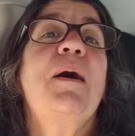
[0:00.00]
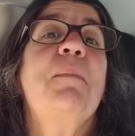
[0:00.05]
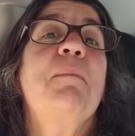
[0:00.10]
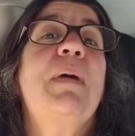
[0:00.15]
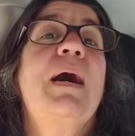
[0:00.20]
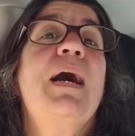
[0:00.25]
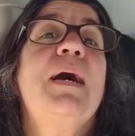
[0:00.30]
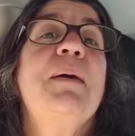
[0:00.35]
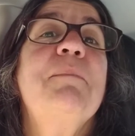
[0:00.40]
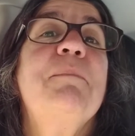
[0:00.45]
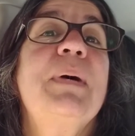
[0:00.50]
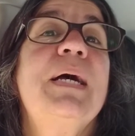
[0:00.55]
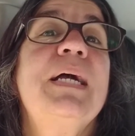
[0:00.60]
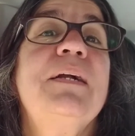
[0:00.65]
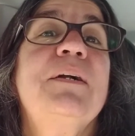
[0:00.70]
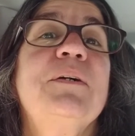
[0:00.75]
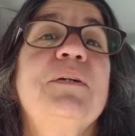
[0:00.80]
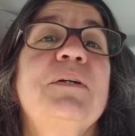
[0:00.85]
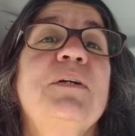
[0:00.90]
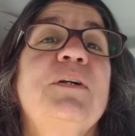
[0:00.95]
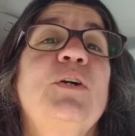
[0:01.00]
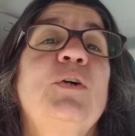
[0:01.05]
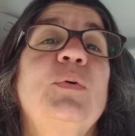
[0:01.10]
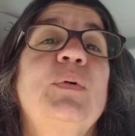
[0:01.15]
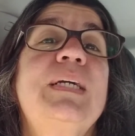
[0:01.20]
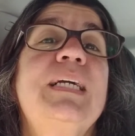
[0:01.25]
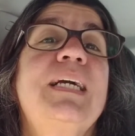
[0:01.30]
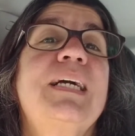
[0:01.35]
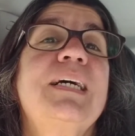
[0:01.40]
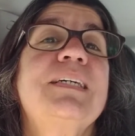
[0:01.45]
My Baker
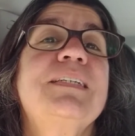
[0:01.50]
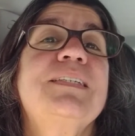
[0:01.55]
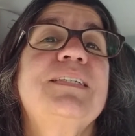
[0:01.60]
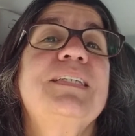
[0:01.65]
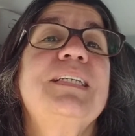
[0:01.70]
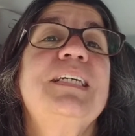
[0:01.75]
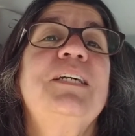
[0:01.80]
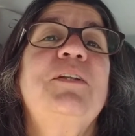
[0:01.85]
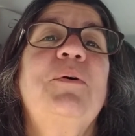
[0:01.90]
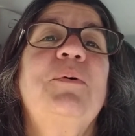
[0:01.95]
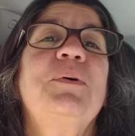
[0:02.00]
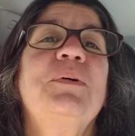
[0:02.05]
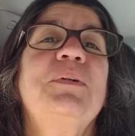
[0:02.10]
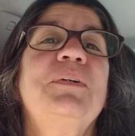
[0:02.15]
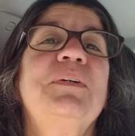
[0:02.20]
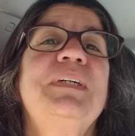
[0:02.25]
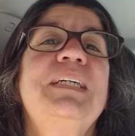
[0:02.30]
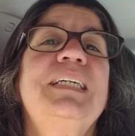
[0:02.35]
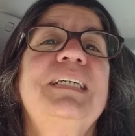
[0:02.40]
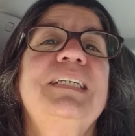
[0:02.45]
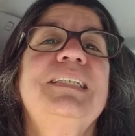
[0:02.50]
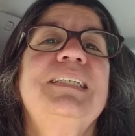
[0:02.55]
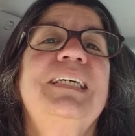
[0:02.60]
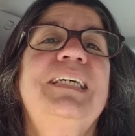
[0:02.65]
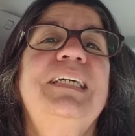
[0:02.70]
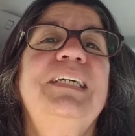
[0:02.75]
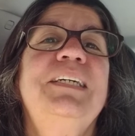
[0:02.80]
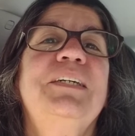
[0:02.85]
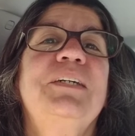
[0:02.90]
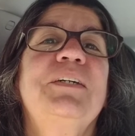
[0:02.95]
Creek seed order is
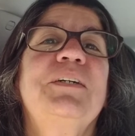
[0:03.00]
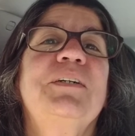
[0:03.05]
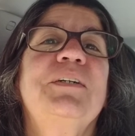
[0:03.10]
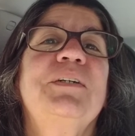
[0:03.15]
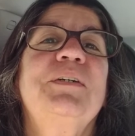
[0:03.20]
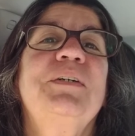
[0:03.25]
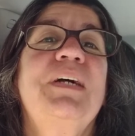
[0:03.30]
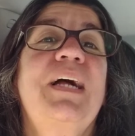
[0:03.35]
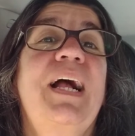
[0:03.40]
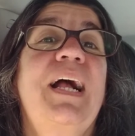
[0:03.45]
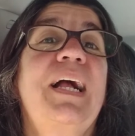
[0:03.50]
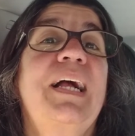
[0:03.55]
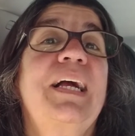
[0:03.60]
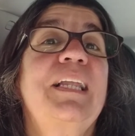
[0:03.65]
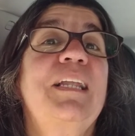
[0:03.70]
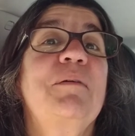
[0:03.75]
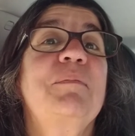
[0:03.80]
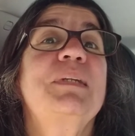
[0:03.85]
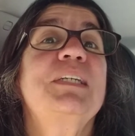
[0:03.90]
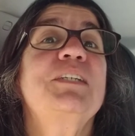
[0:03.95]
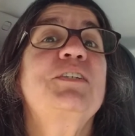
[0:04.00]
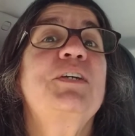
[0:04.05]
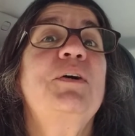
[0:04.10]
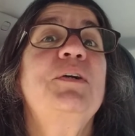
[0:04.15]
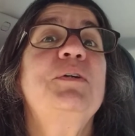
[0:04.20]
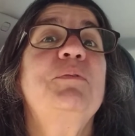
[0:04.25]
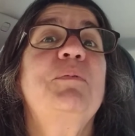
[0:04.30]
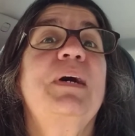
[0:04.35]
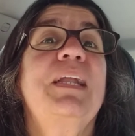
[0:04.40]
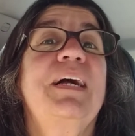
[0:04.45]
here, and I'm going to show
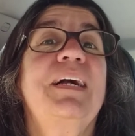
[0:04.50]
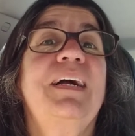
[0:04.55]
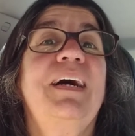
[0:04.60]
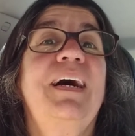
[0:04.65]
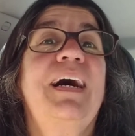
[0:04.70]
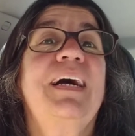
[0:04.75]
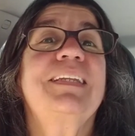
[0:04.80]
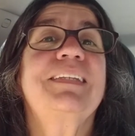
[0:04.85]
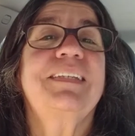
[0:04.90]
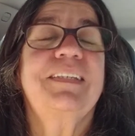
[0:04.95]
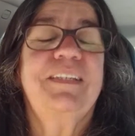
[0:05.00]
you what I got.